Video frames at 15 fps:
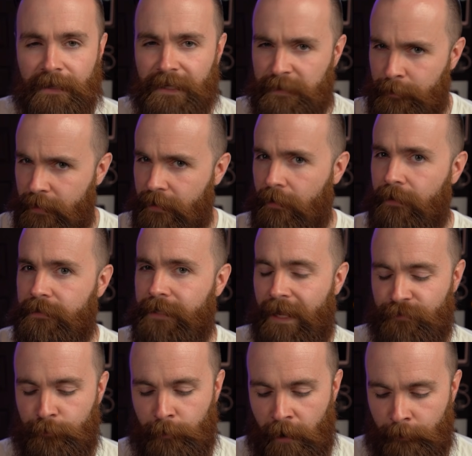Let's pick on
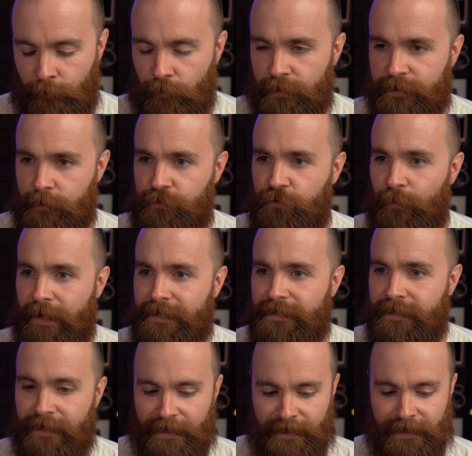David Bomble. So
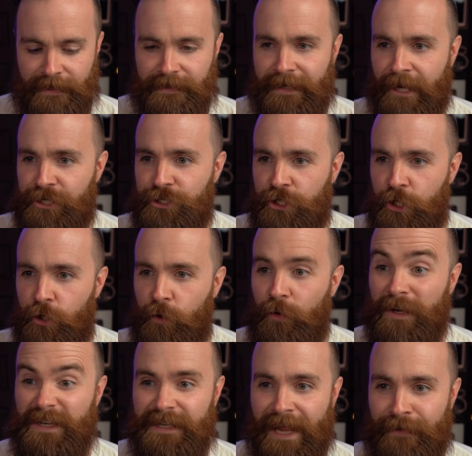twint-u
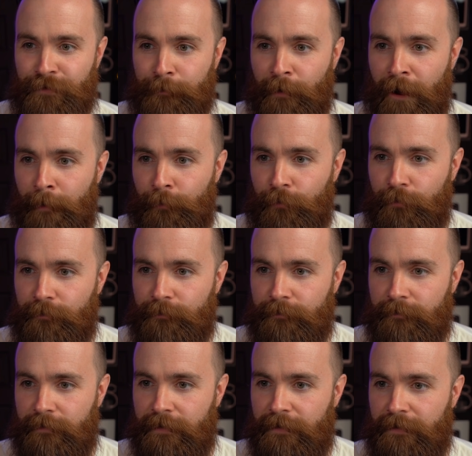David Bomble.
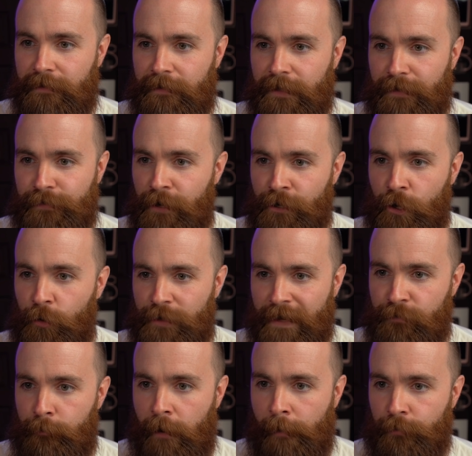If you don't know who
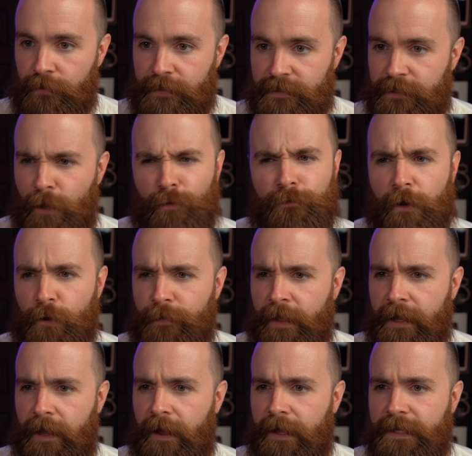David Bomble is, go follow
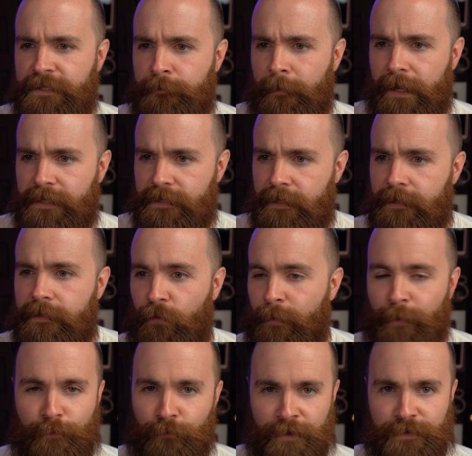that guy. He's amazing.
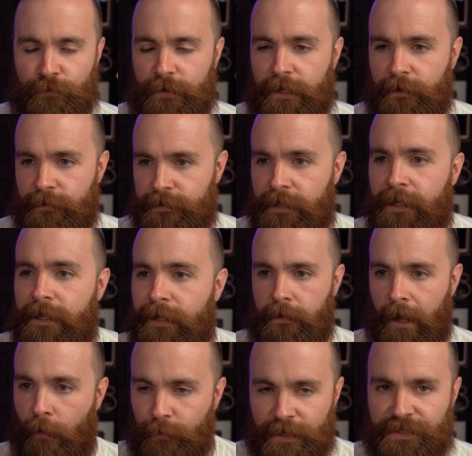We've been friends for years.
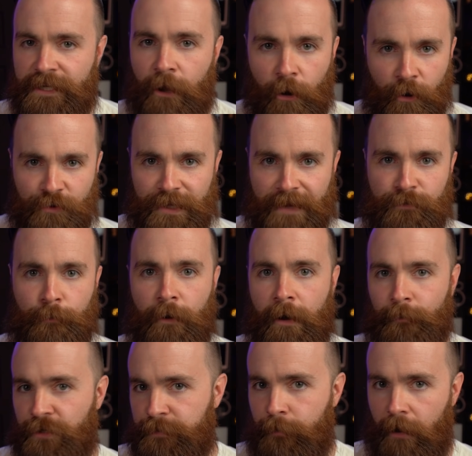Now I want to see all David
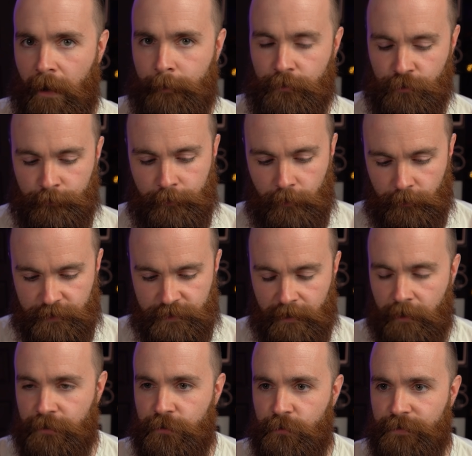Bomble's popular posts.
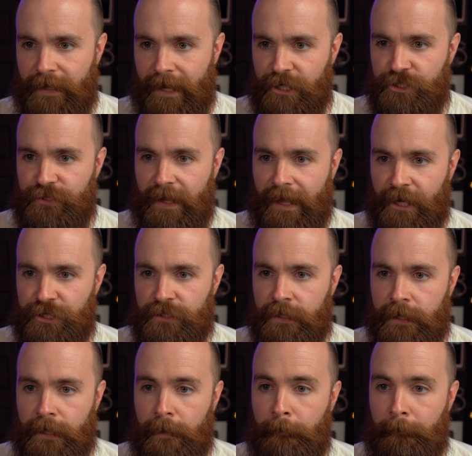I'll do dash dash
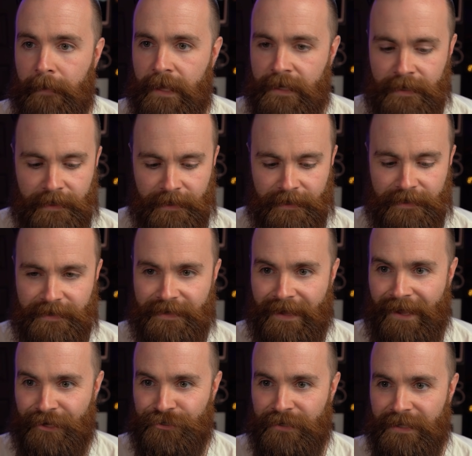min
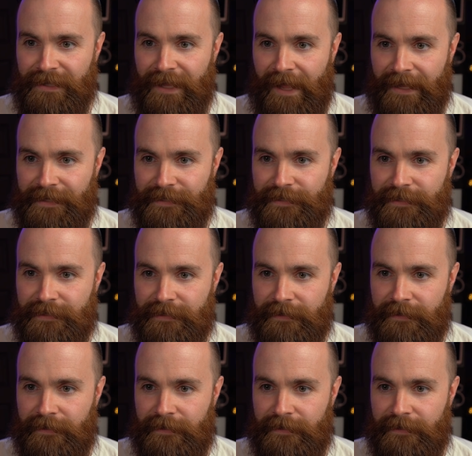dash likes.